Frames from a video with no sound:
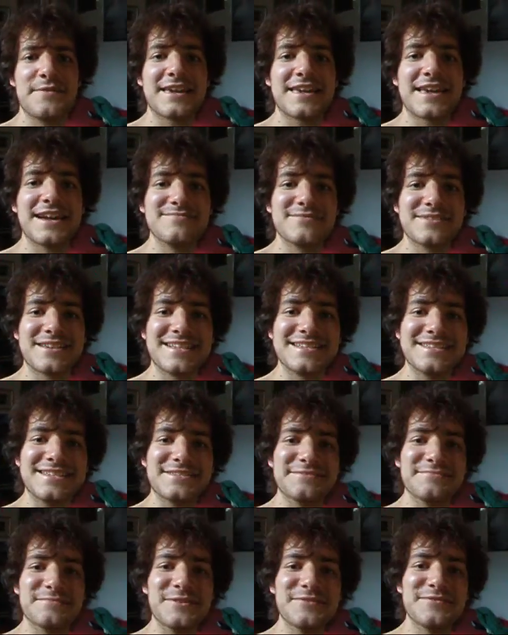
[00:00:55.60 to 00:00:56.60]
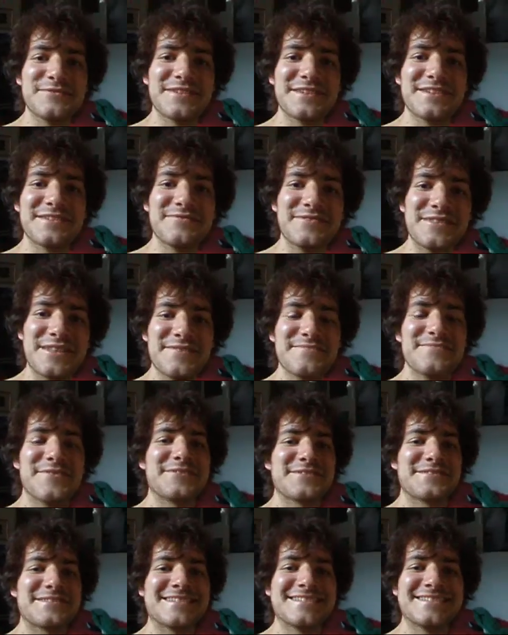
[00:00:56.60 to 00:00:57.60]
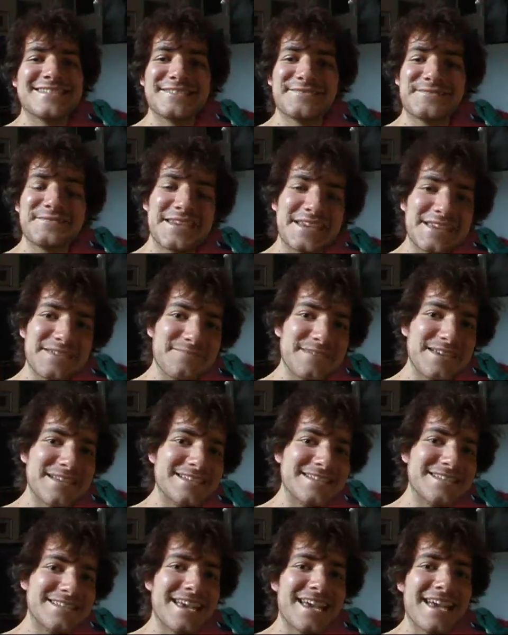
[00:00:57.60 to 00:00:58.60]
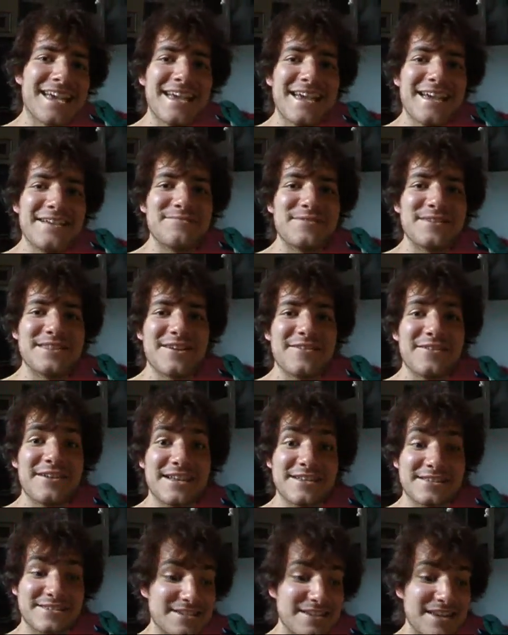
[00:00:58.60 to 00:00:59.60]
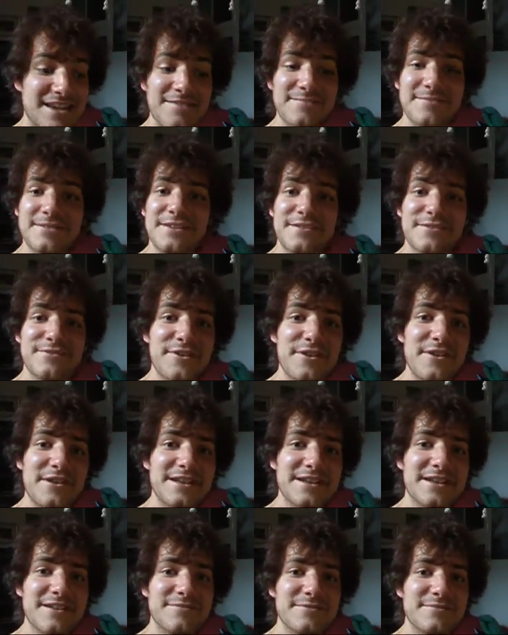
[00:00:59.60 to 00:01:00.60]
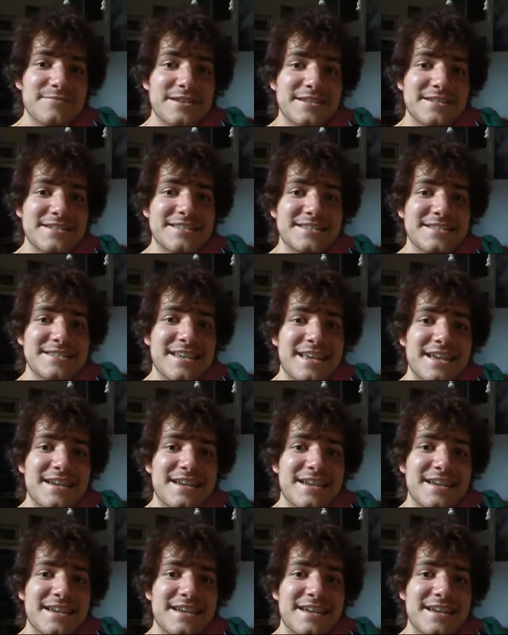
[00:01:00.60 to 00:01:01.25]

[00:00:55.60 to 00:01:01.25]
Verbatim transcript: my camera gets used more for video blogging than it does for taking pictures. But there we are. So yeah, I'm going to throw in a couple of pictures